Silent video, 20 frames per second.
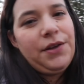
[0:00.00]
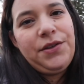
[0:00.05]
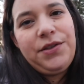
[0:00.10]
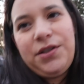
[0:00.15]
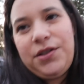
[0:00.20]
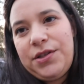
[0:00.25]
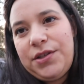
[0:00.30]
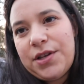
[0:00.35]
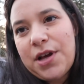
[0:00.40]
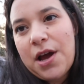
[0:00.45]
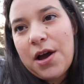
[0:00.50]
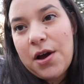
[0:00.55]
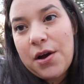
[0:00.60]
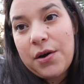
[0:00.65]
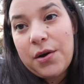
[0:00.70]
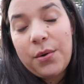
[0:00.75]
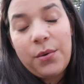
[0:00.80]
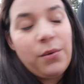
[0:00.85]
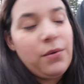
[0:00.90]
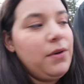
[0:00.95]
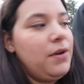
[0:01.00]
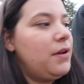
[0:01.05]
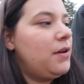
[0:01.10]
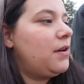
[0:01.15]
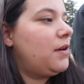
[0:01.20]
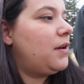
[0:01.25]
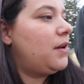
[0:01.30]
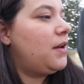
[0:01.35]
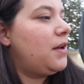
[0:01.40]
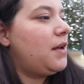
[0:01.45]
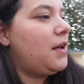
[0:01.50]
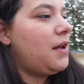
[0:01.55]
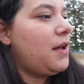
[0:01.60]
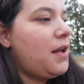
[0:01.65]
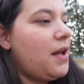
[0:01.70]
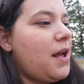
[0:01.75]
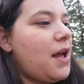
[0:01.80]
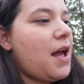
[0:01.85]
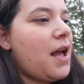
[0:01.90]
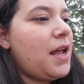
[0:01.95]
So,
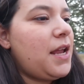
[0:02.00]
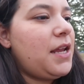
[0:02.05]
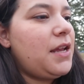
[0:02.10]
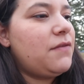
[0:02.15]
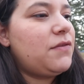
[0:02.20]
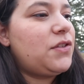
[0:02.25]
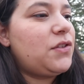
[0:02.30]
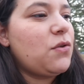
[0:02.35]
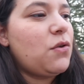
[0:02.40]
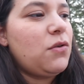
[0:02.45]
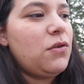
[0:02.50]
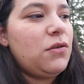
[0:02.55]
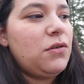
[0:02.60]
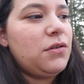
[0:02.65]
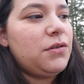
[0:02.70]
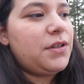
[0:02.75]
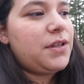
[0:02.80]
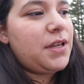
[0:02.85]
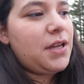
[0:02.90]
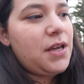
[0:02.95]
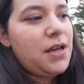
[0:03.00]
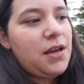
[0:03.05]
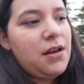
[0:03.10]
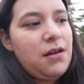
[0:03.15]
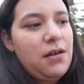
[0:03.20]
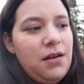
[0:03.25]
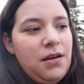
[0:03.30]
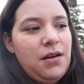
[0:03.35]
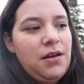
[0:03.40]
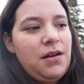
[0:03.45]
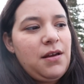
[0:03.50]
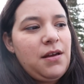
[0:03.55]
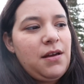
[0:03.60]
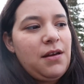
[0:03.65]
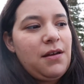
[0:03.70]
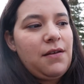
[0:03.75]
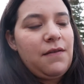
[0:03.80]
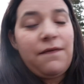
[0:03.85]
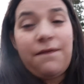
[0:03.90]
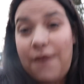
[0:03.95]
I have sold
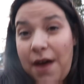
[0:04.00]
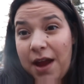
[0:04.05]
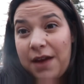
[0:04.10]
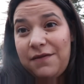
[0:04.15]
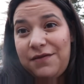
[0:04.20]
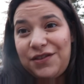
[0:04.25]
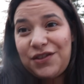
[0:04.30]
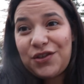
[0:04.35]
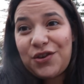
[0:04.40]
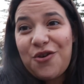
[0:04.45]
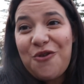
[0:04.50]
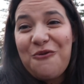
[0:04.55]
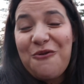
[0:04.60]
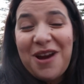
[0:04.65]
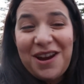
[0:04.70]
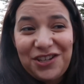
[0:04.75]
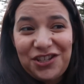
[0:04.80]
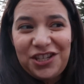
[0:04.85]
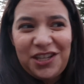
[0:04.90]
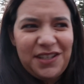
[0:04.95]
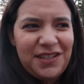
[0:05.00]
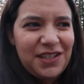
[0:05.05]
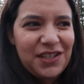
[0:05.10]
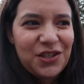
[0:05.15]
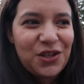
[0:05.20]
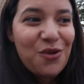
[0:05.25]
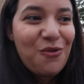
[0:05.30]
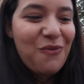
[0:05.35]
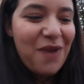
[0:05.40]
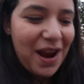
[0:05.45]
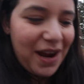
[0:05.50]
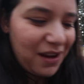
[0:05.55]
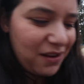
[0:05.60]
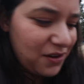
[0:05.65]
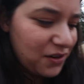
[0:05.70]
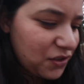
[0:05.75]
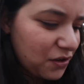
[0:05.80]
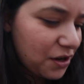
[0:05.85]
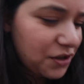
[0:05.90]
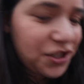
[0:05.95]
five scrunchies. This is the
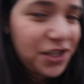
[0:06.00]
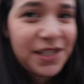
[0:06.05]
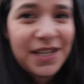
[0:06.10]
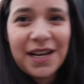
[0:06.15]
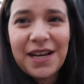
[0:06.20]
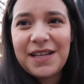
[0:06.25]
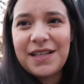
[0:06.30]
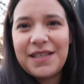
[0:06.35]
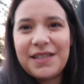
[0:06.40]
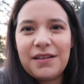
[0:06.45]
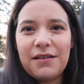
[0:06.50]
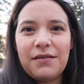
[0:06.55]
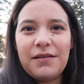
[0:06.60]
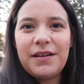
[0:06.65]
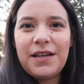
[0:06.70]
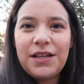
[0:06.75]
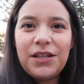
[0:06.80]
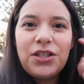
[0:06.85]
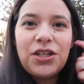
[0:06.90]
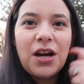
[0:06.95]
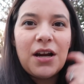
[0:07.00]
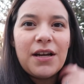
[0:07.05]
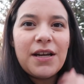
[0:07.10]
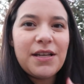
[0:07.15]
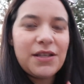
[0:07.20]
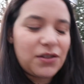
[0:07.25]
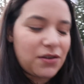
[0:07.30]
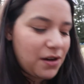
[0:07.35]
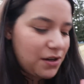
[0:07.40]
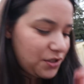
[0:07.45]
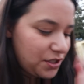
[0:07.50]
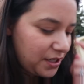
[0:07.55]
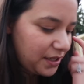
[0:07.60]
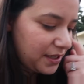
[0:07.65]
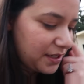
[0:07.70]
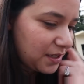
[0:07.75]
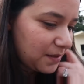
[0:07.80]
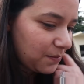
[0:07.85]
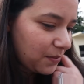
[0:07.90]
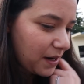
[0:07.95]
regular scrunchies. I didn't sell any chunky
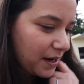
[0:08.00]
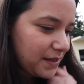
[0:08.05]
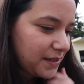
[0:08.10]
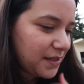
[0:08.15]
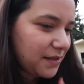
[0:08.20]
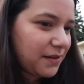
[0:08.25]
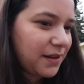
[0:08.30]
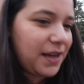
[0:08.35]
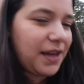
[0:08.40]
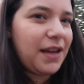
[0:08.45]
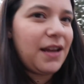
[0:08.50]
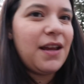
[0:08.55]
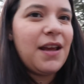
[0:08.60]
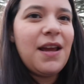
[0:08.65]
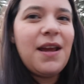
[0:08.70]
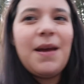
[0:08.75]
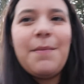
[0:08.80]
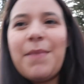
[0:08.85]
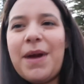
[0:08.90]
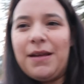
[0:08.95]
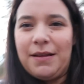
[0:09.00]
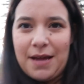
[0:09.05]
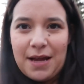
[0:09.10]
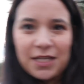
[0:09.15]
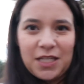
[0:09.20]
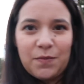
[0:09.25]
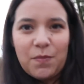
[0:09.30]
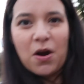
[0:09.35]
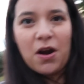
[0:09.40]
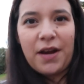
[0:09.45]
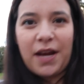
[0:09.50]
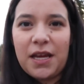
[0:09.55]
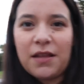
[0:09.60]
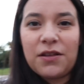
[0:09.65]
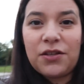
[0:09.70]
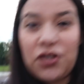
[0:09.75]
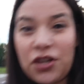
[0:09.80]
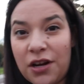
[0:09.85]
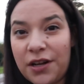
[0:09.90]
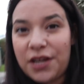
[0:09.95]
scrunchies, surprisingly. My last market,
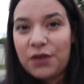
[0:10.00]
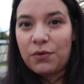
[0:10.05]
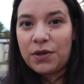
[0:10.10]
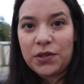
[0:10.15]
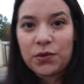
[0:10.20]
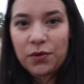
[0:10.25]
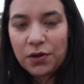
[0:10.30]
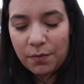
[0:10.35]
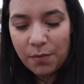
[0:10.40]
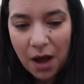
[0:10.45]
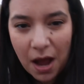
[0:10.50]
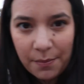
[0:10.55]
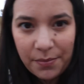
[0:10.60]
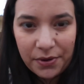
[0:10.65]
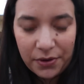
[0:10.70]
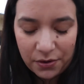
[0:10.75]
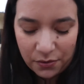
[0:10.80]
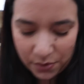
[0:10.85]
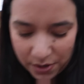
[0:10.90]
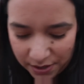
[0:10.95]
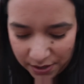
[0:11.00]
the chunky ones were the popular